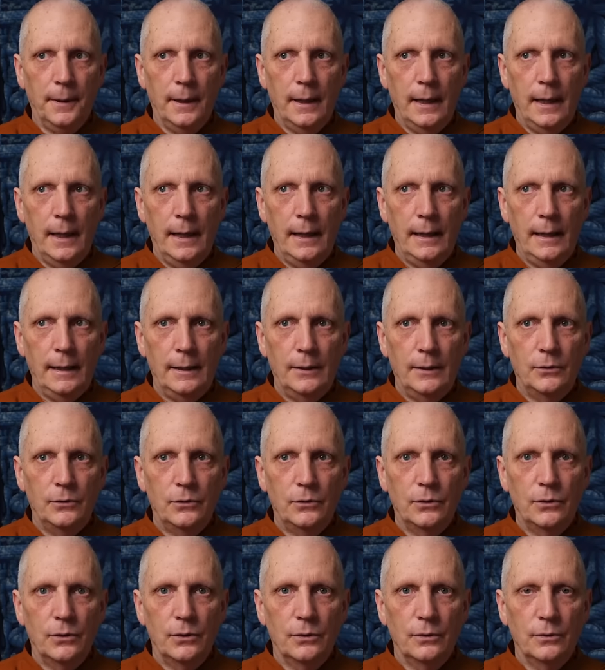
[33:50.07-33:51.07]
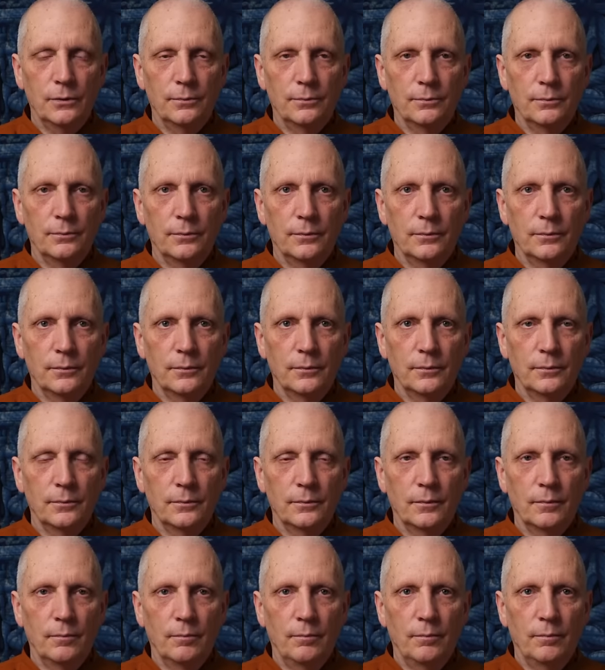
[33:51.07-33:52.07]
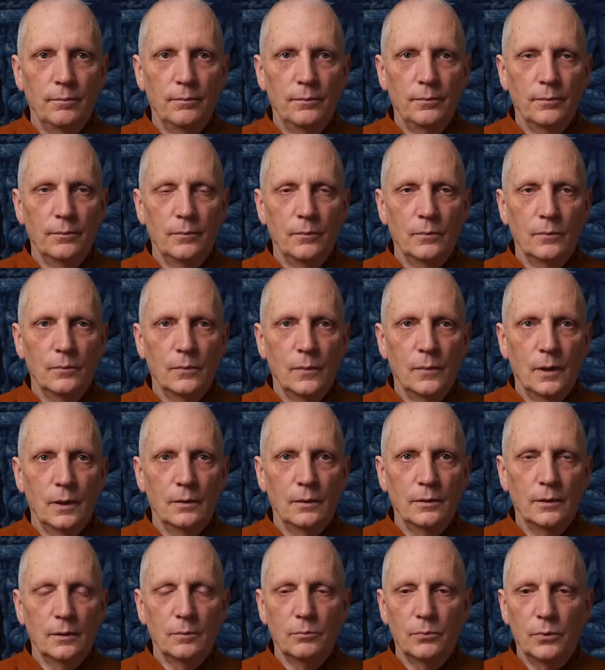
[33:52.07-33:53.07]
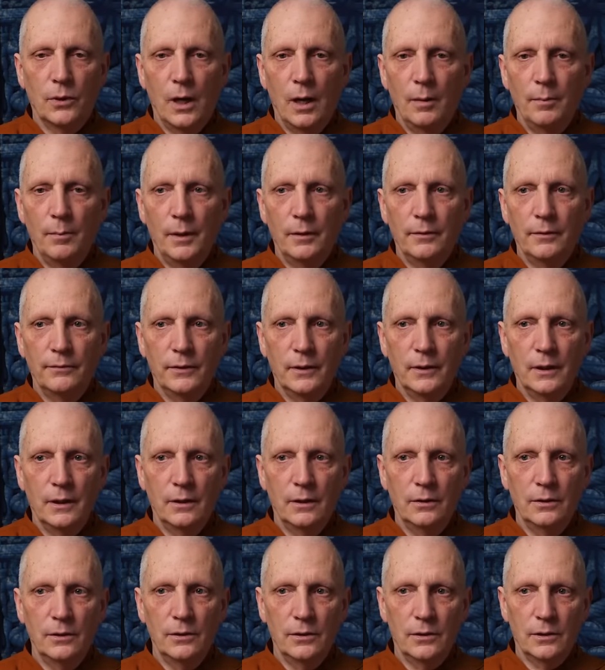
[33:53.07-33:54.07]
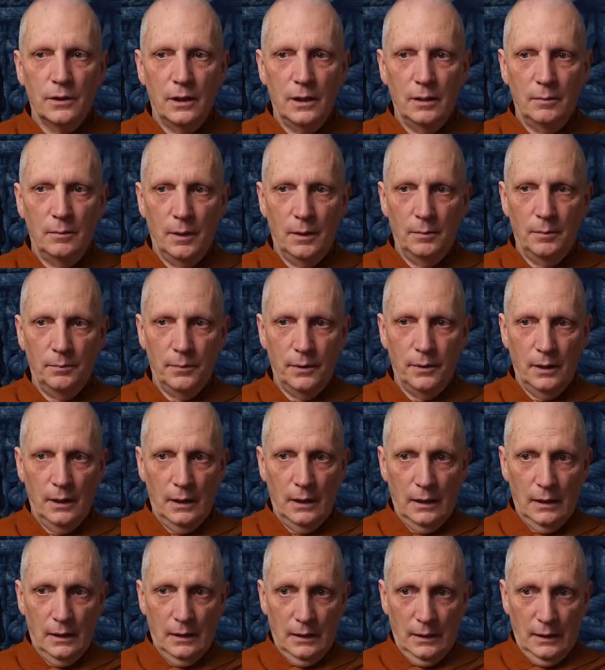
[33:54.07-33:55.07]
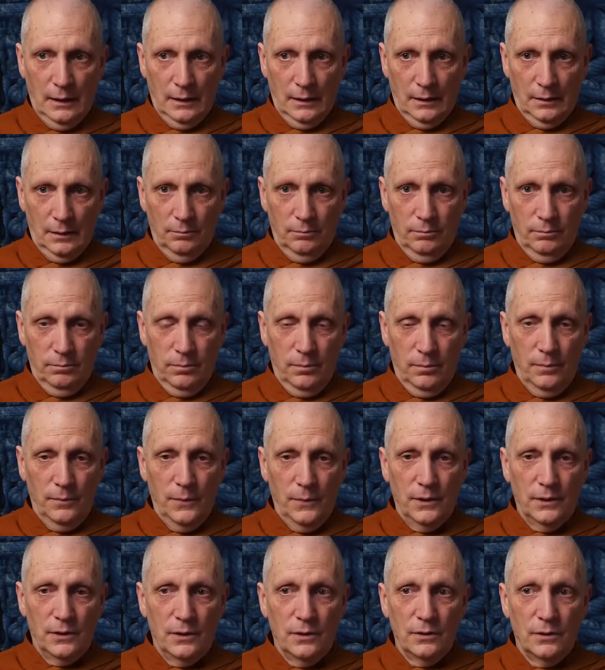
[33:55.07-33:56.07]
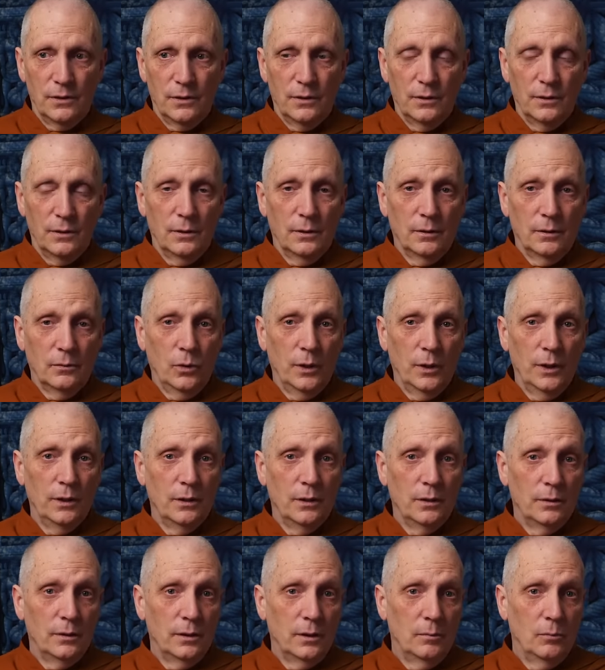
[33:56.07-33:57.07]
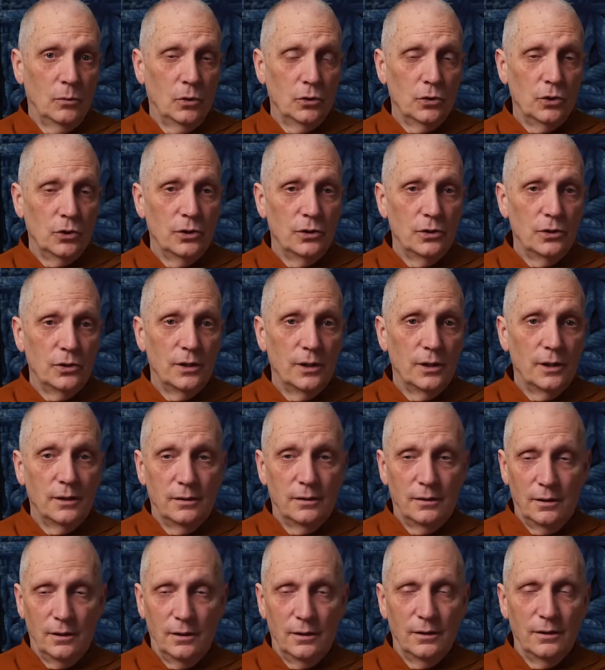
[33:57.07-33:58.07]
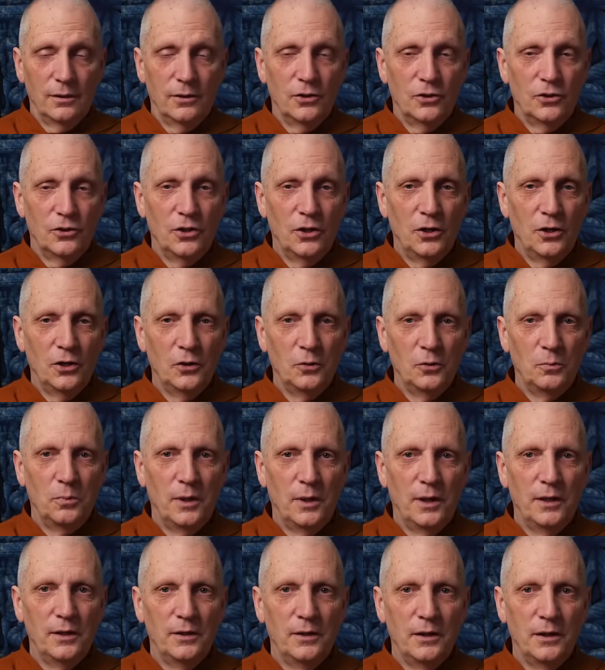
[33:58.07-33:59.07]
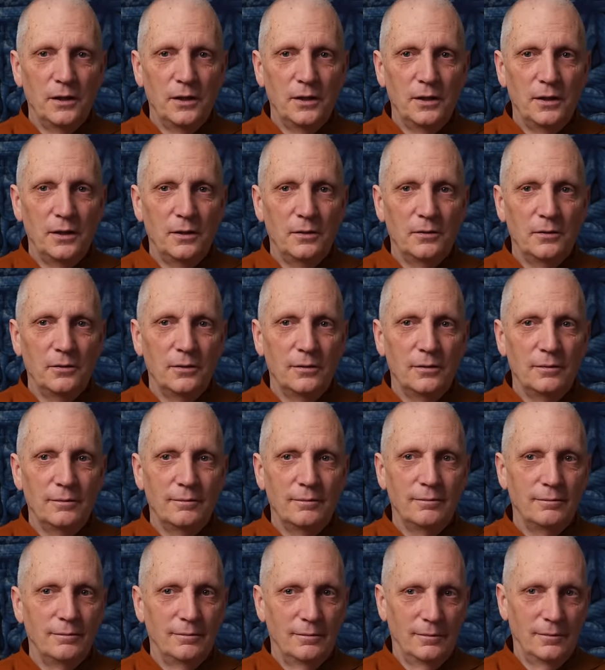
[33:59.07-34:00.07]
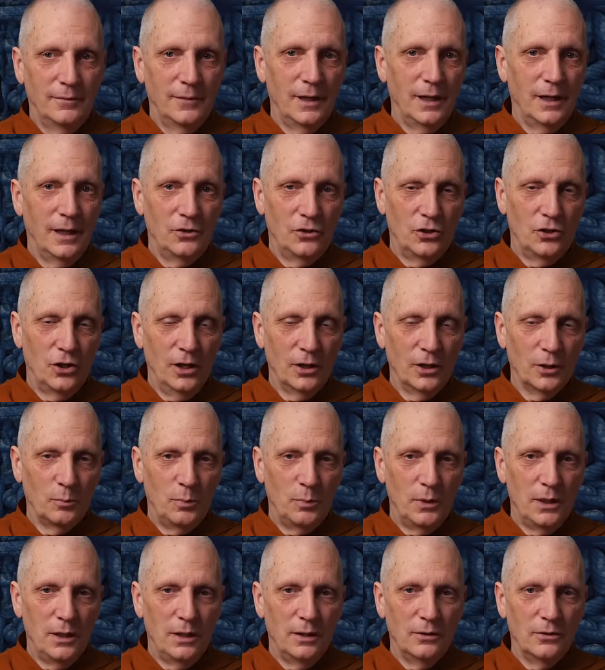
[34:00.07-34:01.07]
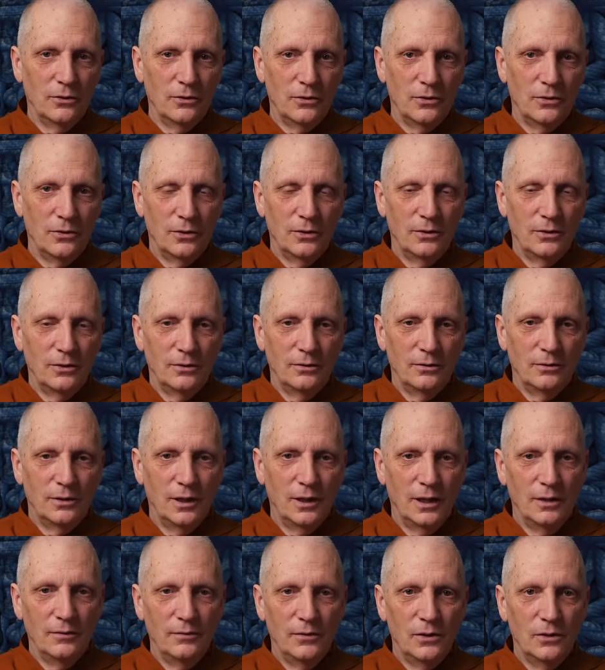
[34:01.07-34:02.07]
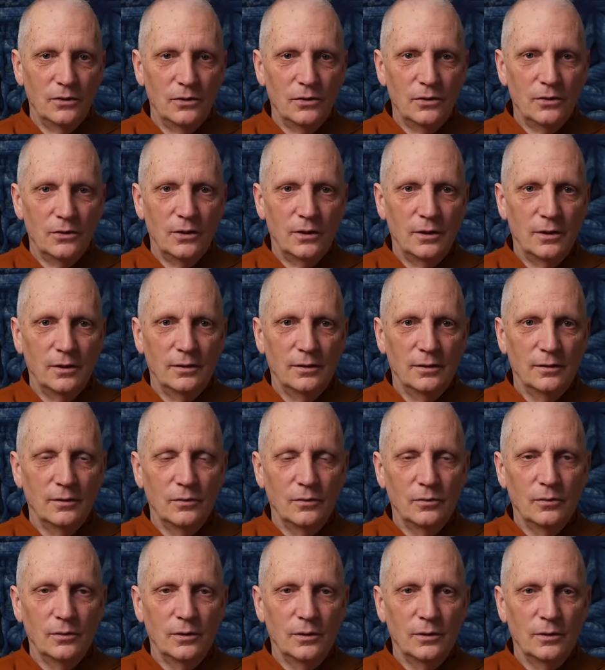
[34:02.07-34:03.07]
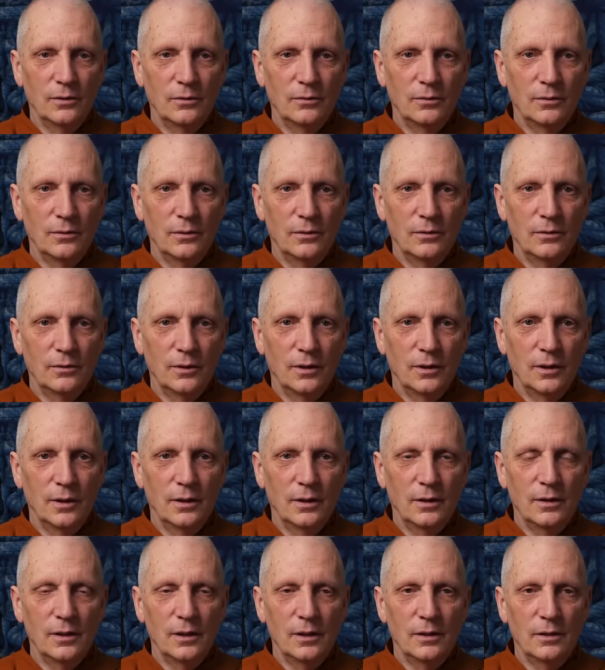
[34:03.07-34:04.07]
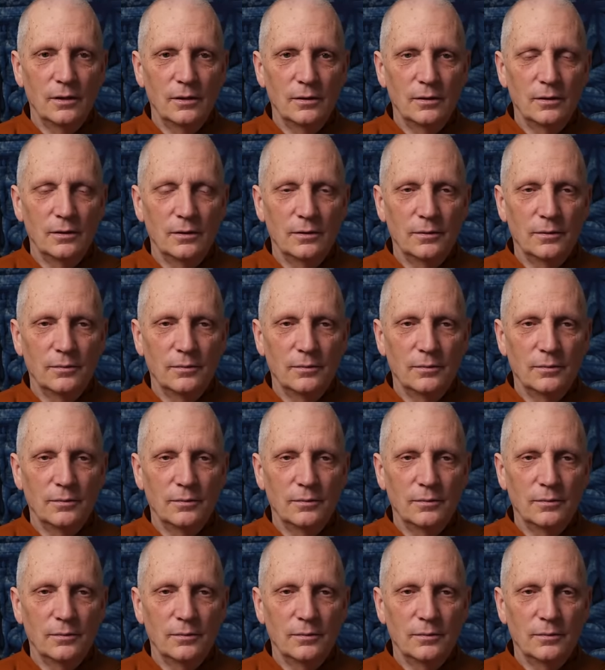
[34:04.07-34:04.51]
And mm, I think Brahma Viharas came up. This is the one of the emotions that uh, is shared by the the angelic beings, the devas, uh, in the